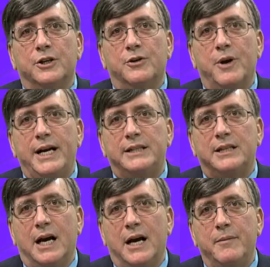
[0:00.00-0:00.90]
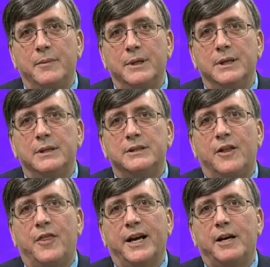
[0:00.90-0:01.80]
a great time to
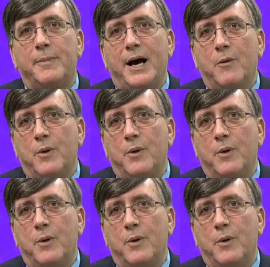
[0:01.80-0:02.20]
think about